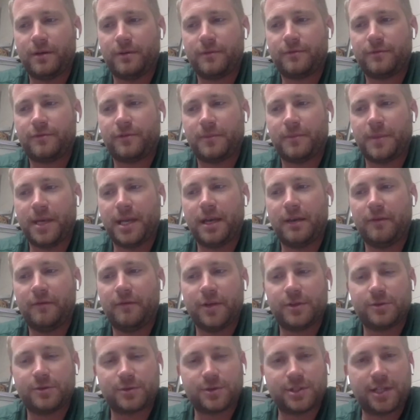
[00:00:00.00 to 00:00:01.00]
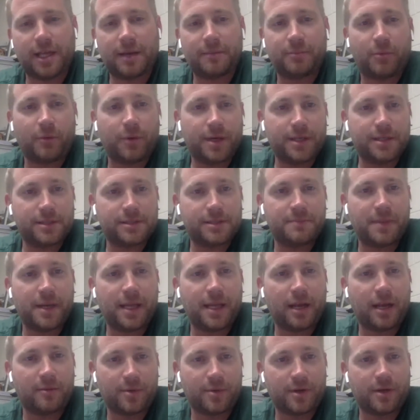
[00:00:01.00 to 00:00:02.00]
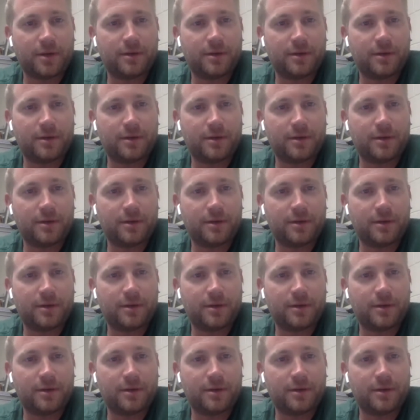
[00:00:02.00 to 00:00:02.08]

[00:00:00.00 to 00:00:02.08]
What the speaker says: an individual standpoint, is being able